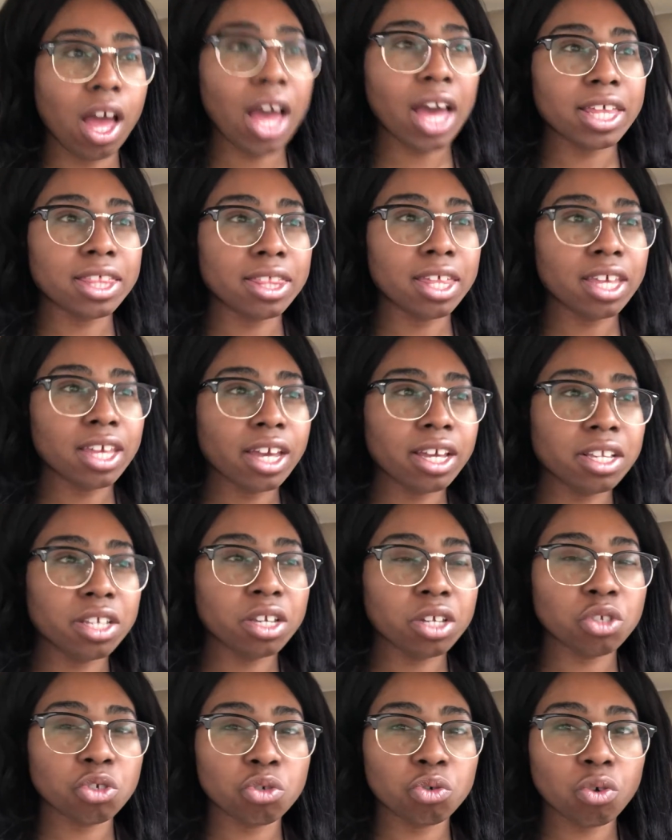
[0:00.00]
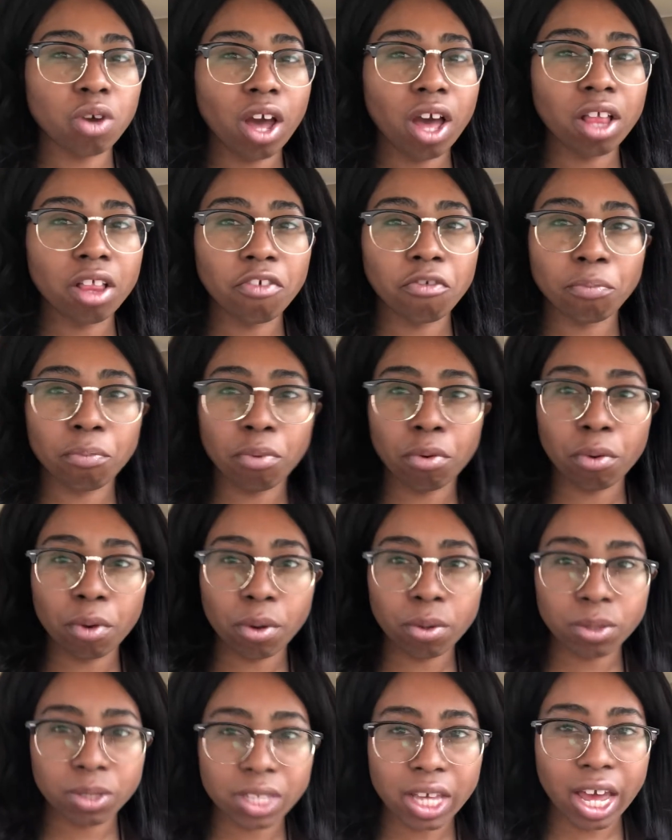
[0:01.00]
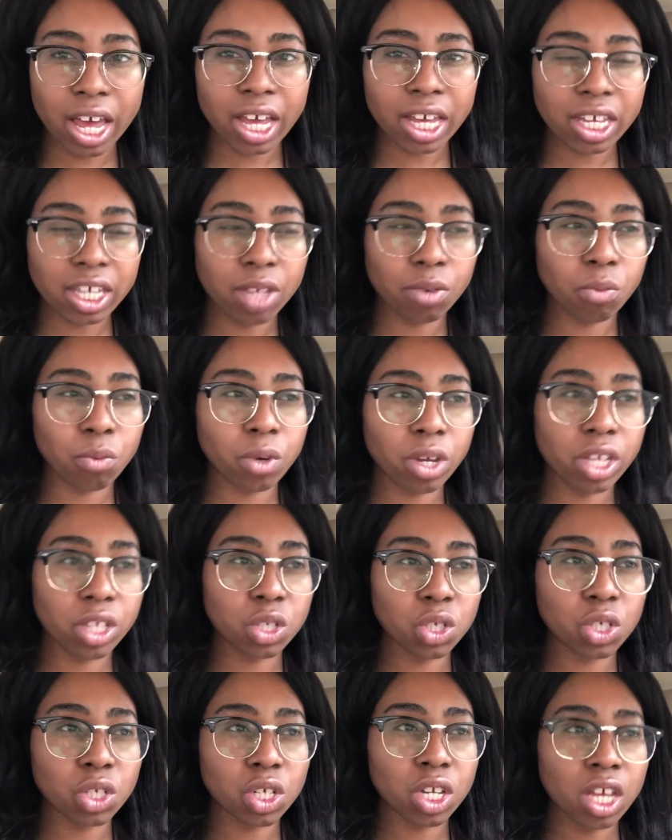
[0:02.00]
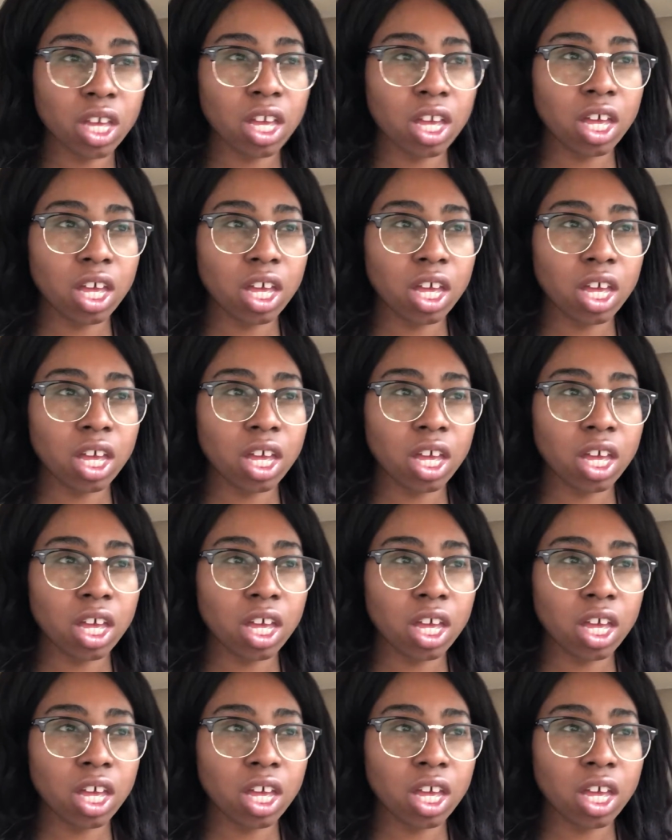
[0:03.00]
I think I did a trial of Prozac, which